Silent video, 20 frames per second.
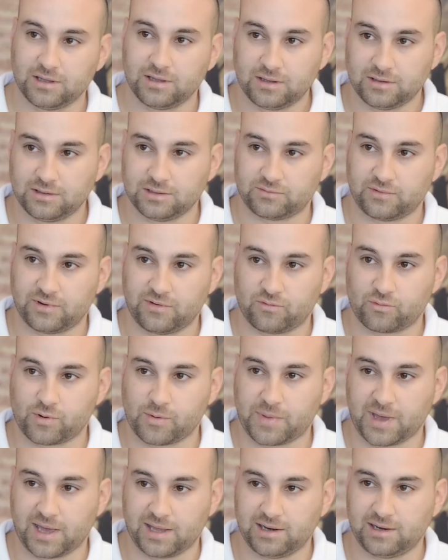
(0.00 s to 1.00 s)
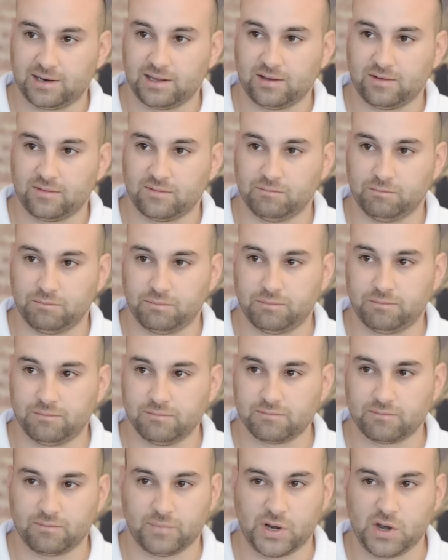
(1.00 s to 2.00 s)
It's very repetitive,
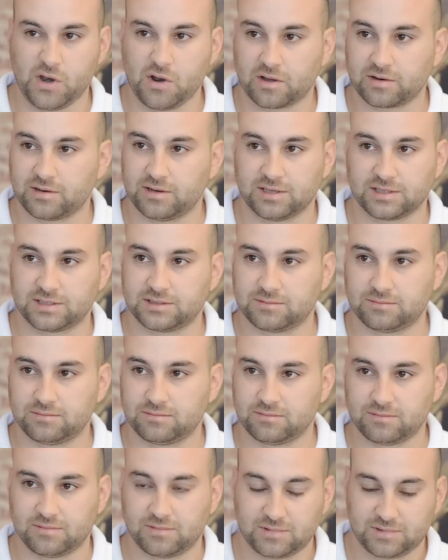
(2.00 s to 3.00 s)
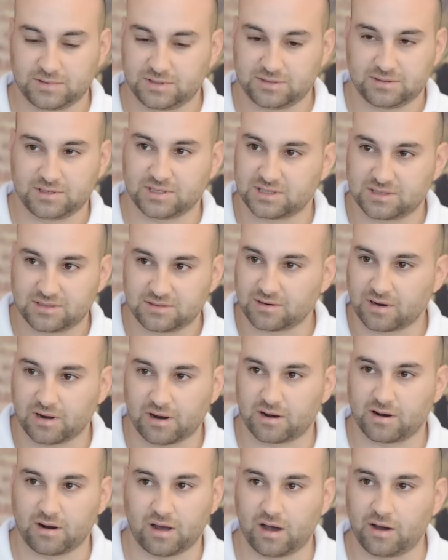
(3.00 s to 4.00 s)
monotonous, just
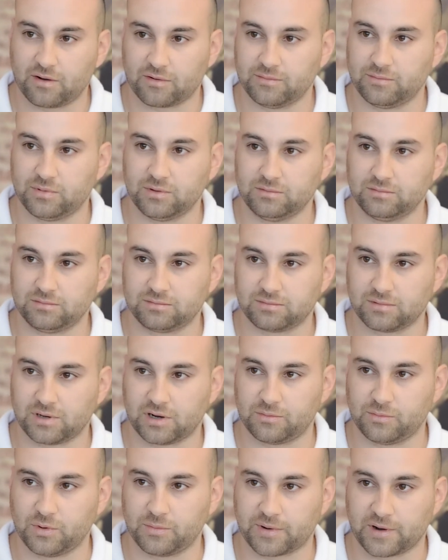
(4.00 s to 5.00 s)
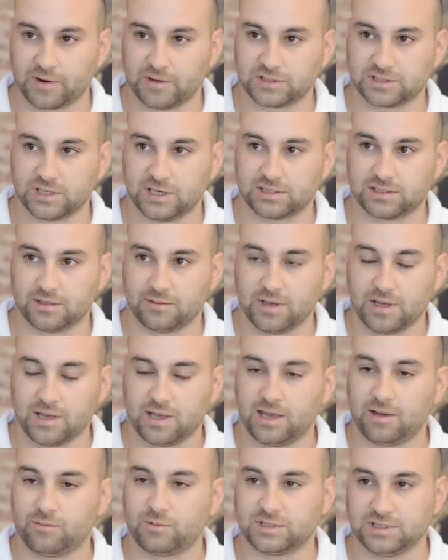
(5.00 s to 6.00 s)
horrible process. And
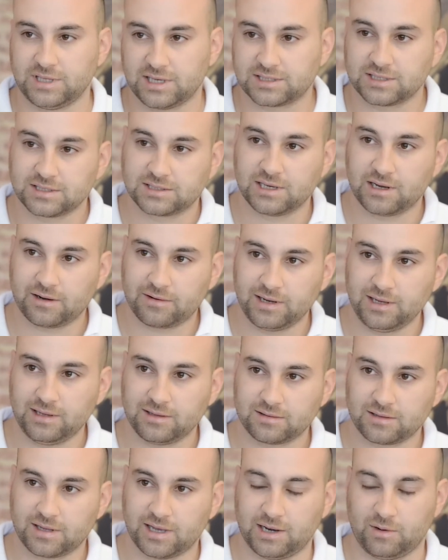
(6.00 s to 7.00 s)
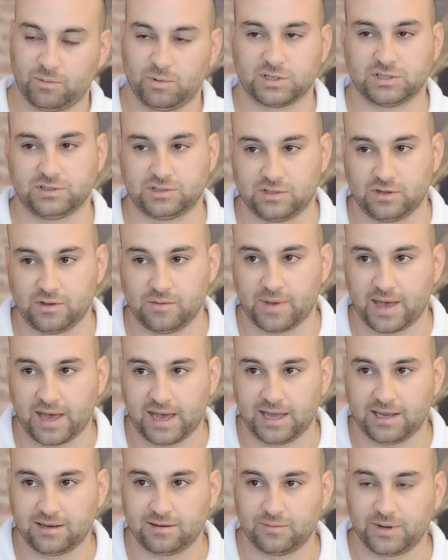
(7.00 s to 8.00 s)
it was necessary, and it wasn't too
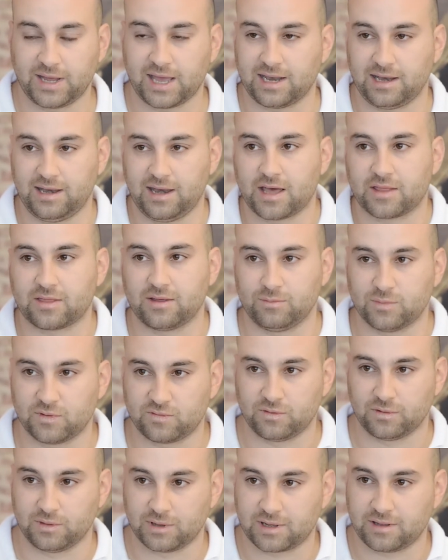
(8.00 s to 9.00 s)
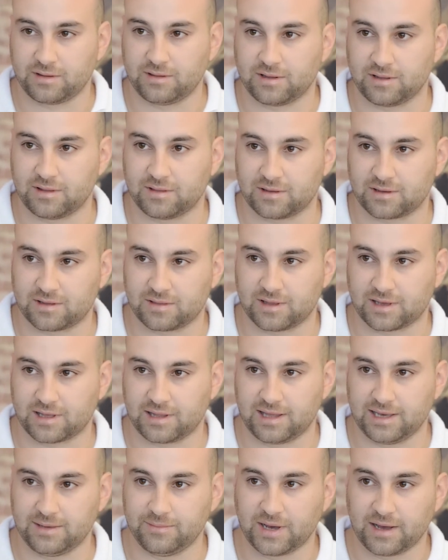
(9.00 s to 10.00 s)
bad. We had nothing before the
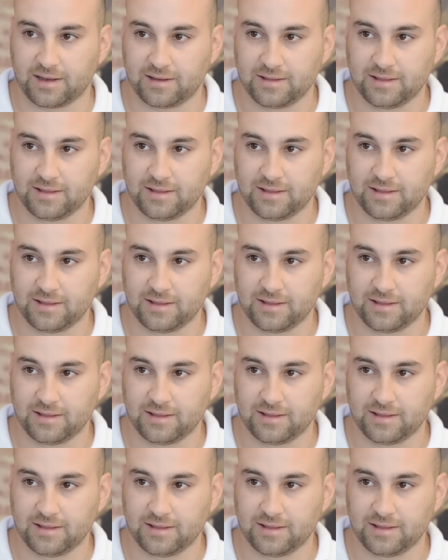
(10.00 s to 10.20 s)
clay bar.